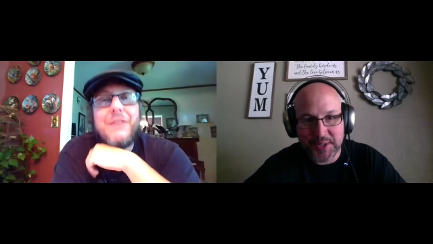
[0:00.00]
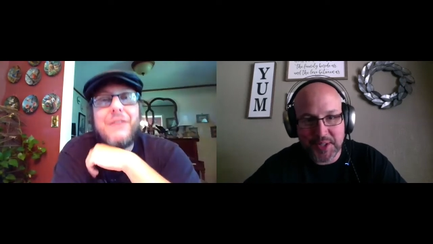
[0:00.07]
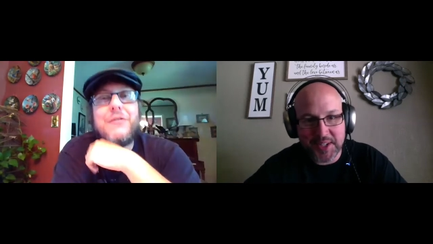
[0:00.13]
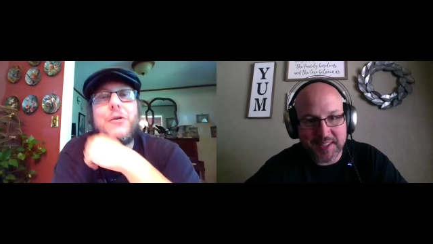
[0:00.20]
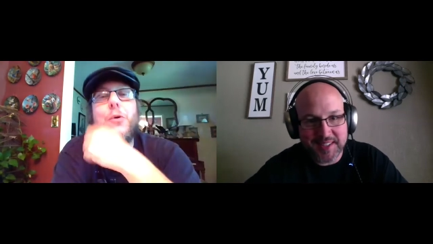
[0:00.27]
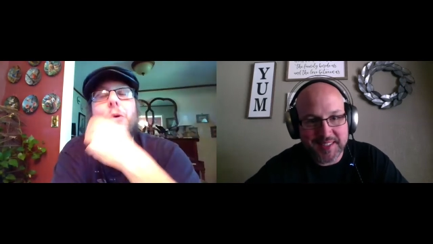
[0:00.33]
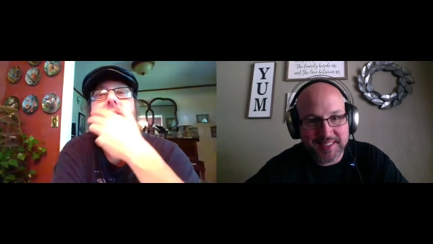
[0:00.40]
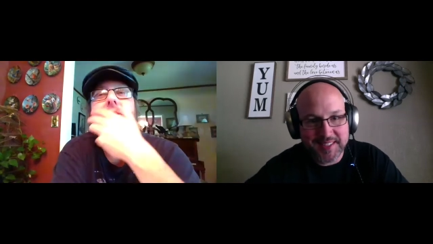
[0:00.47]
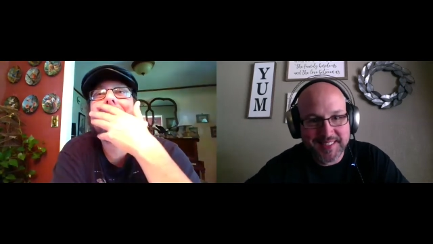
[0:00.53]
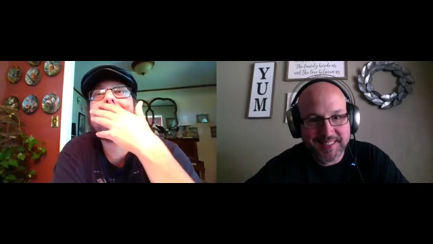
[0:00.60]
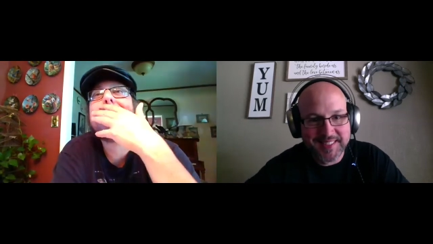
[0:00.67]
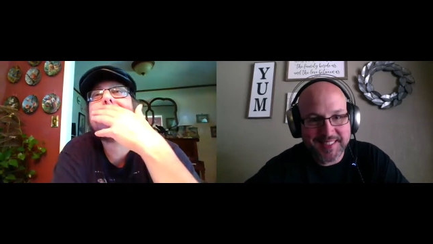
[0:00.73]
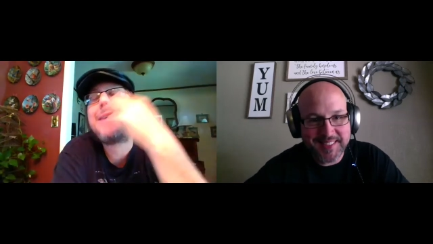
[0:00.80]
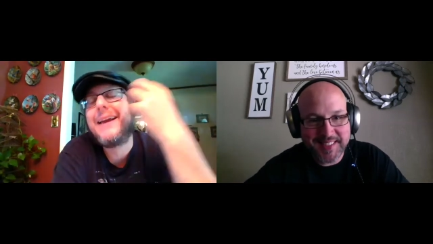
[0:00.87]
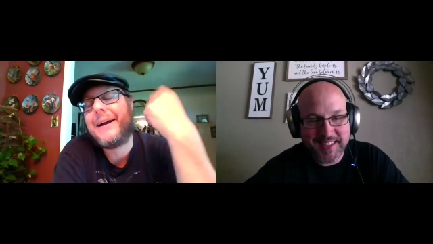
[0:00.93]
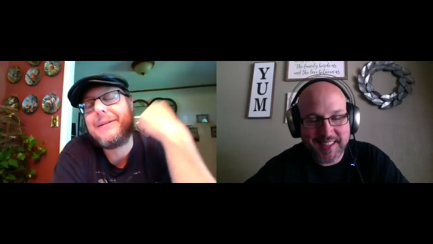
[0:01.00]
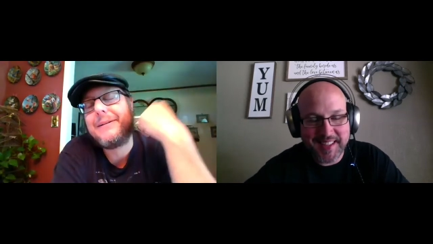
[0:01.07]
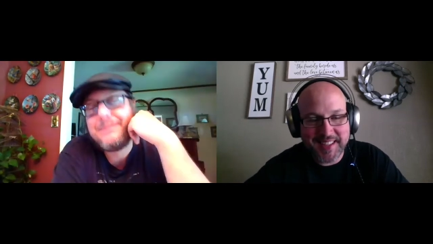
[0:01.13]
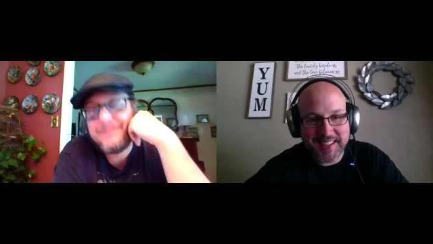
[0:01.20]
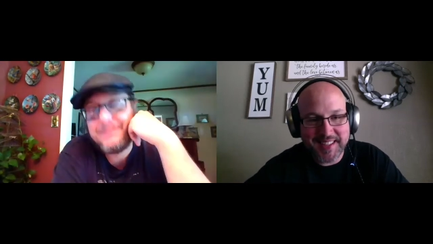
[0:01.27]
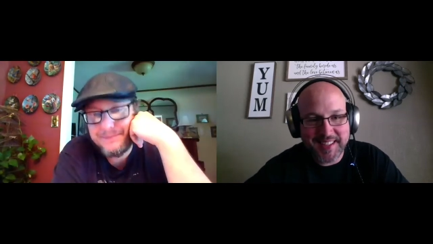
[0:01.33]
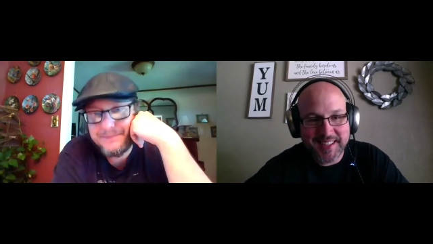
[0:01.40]
Speaker 1: course, yeah. yeah.
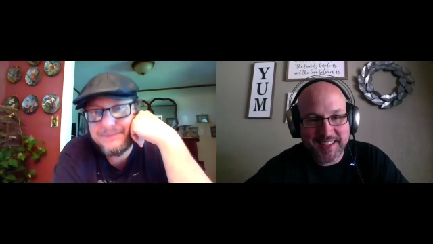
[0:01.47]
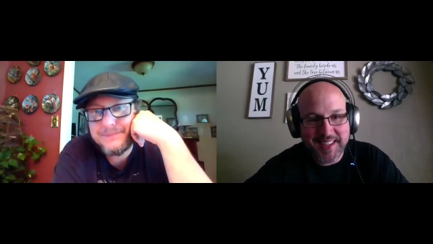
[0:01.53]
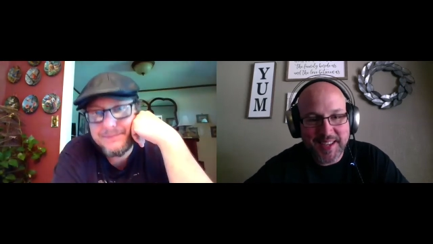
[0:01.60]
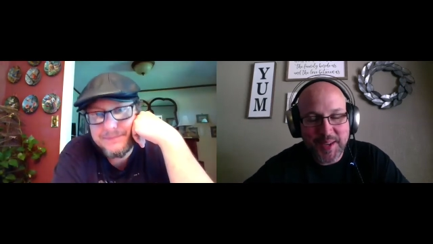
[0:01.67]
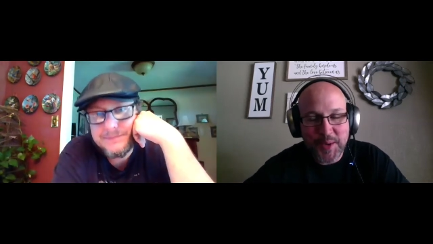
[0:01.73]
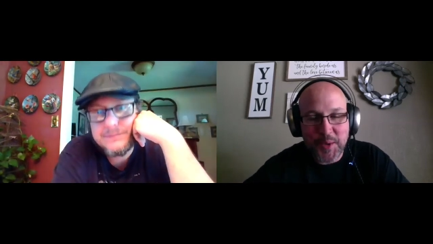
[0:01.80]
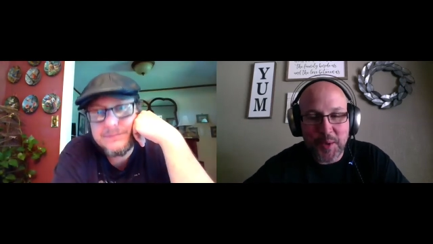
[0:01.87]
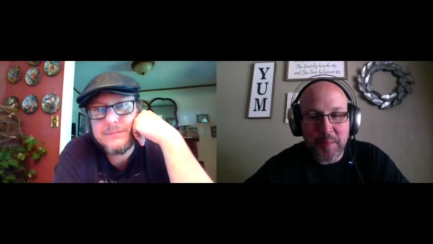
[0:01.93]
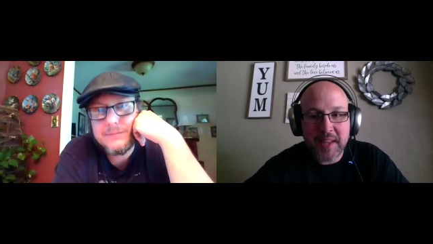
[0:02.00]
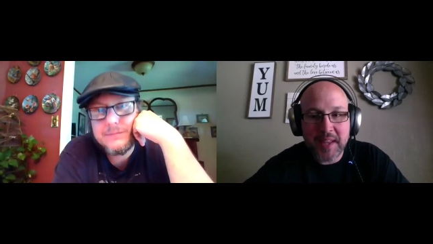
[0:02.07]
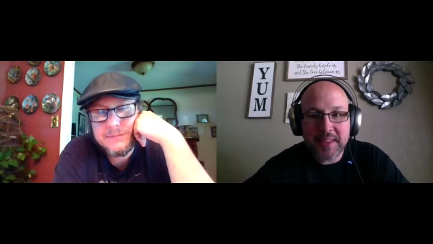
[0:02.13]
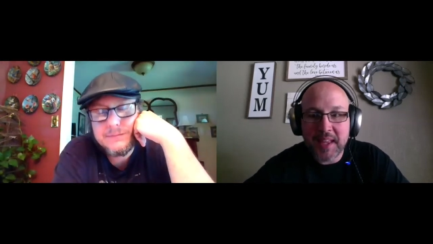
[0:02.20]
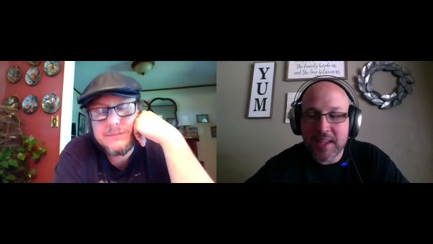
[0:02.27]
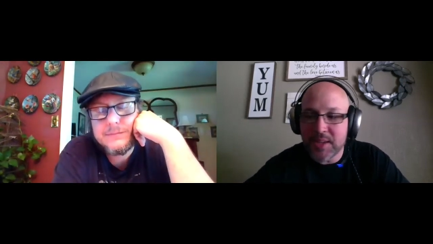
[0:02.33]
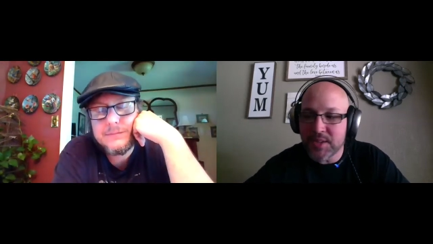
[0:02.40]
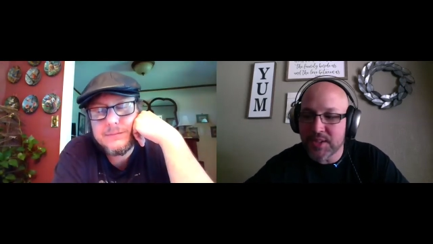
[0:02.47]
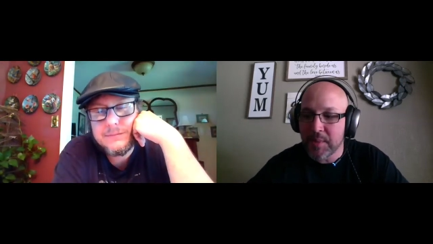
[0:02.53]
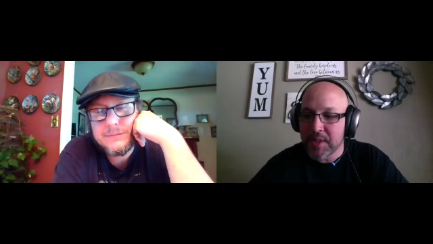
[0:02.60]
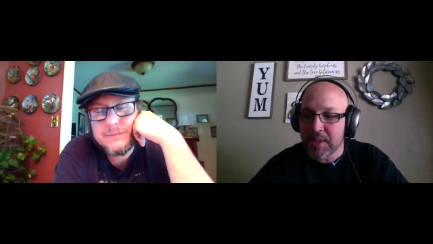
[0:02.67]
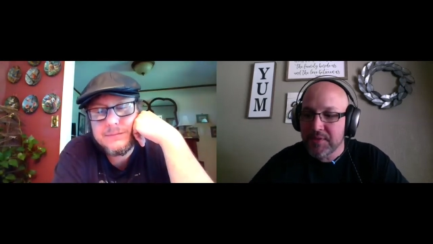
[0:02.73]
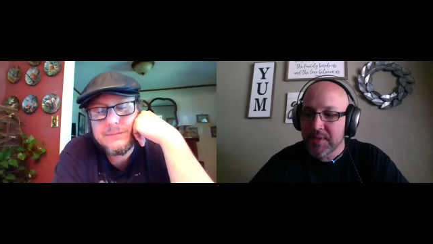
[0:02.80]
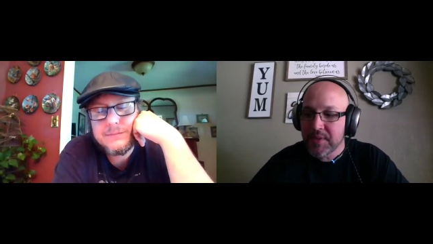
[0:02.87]
Well, man, thank you so
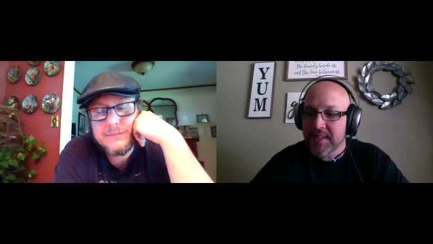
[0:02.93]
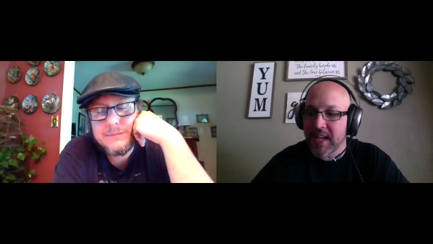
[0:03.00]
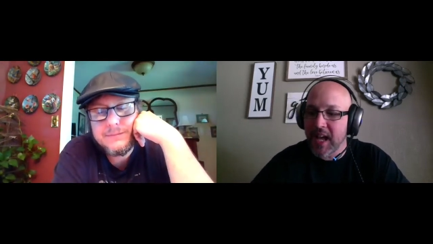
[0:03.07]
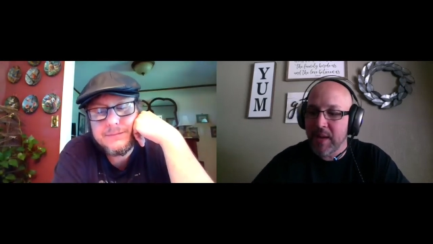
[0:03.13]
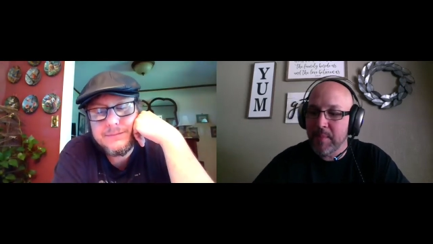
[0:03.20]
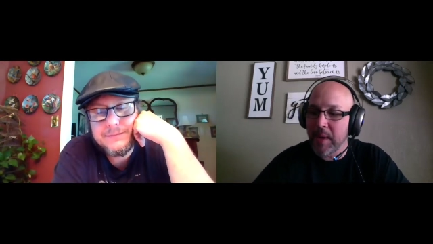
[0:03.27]
much for your time.